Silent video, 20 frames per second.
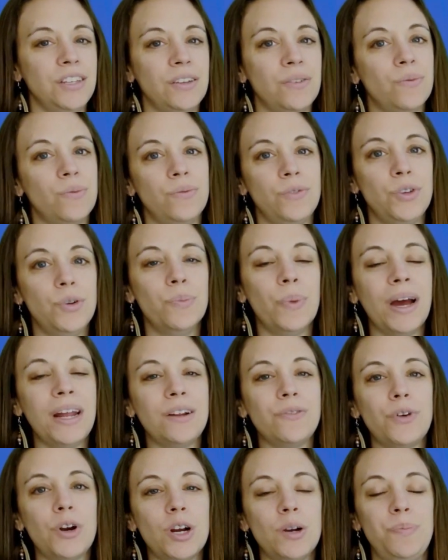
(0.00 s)
you might have
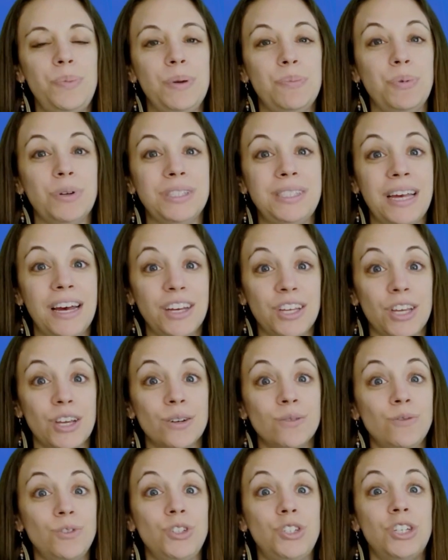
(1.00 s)
heard people tell
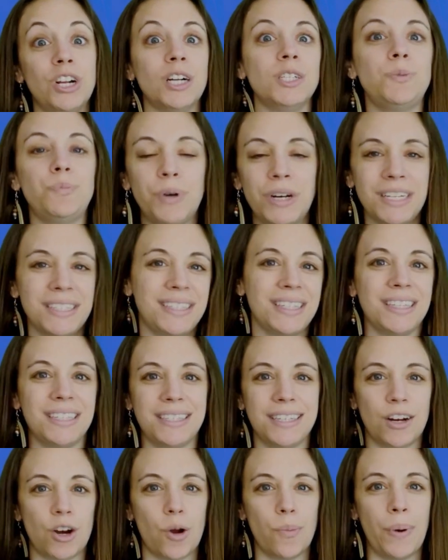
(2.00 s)
you, just put it to the
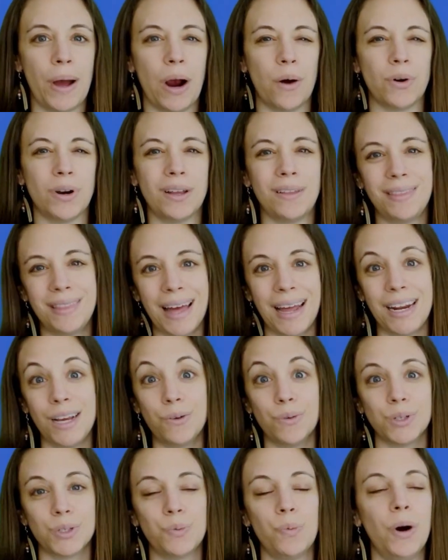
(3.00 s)
0 power, that
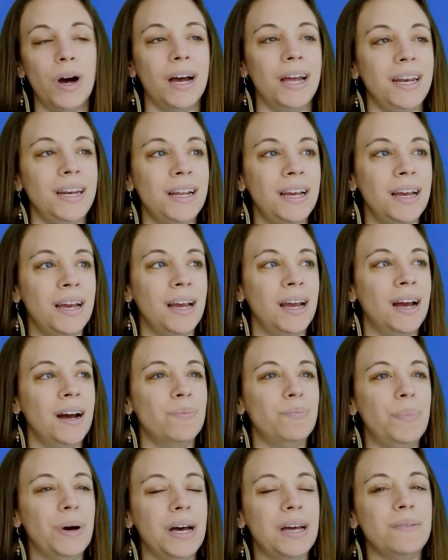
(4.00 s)
equals 1.
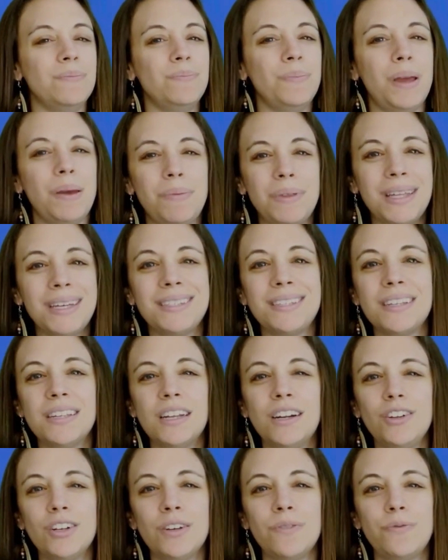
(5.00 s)
But maybe that's a
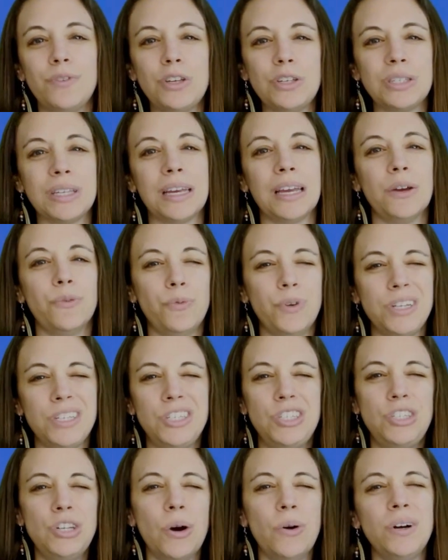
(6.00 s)
little confusing if we
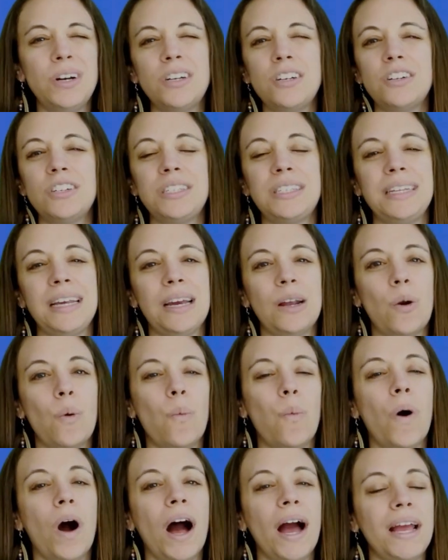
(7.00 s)
don't understand
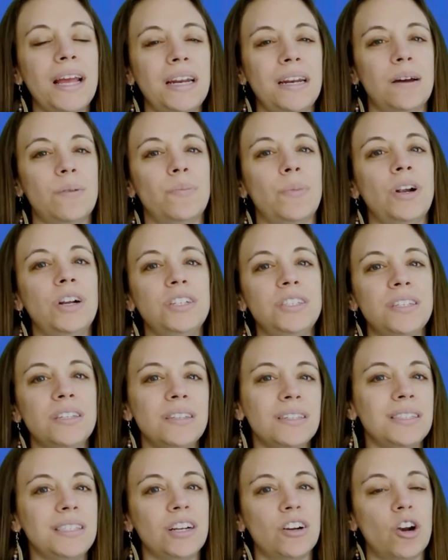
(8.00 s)
why a number to the
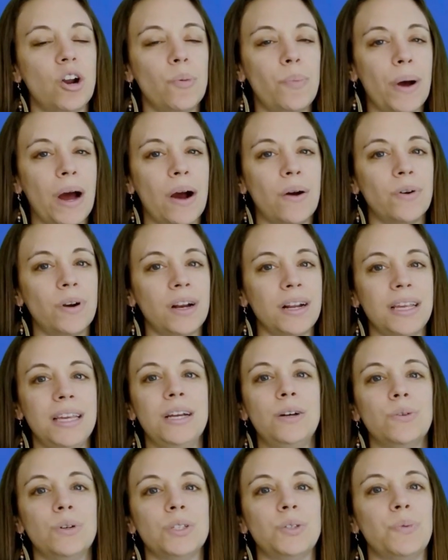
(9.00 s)
0 power
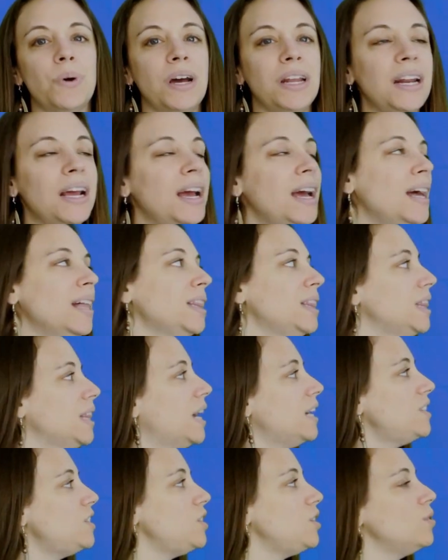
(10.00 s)
equals 1.
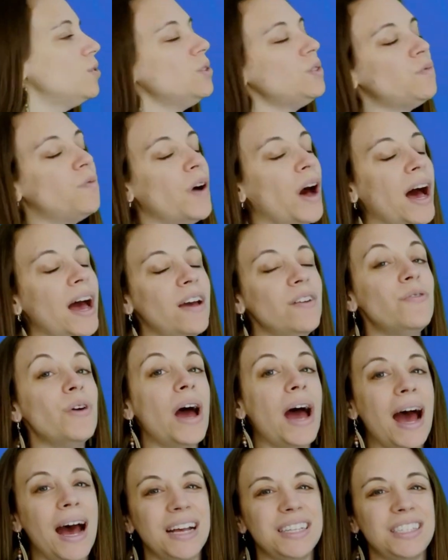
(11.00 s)
Let's use 5
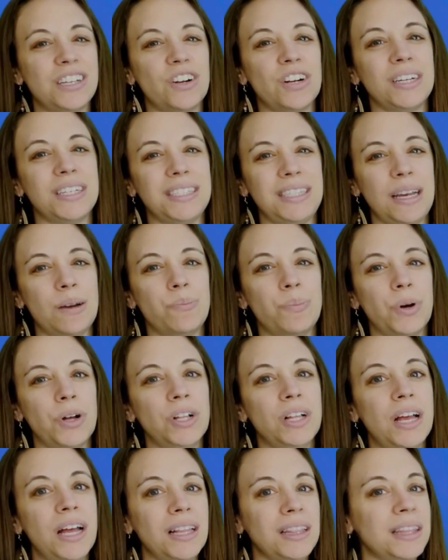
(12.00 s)
as our example.
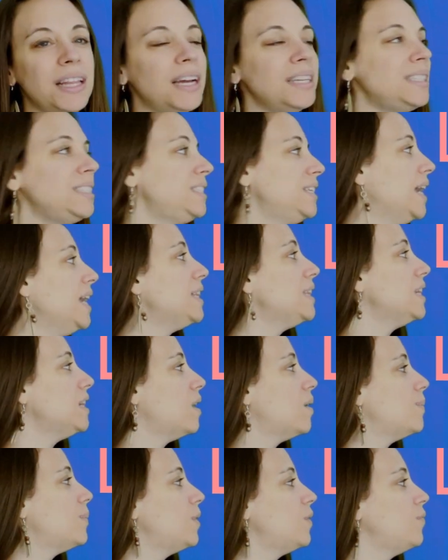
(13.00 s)
Let's take the
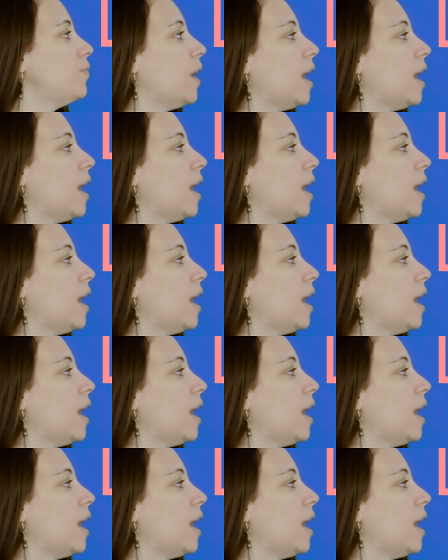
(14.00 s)
number 5.